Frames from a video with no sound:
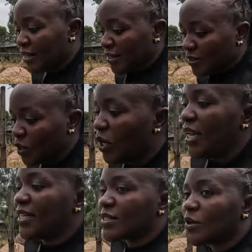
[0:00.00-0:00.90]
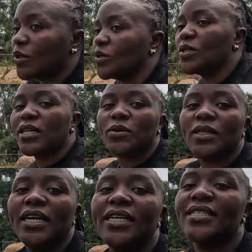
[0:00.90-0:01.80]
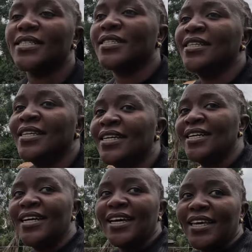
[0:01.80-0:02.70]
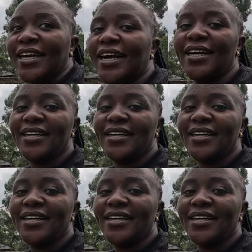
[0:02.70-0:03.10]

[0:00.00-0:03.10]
So let's go to town, guys. Yeah.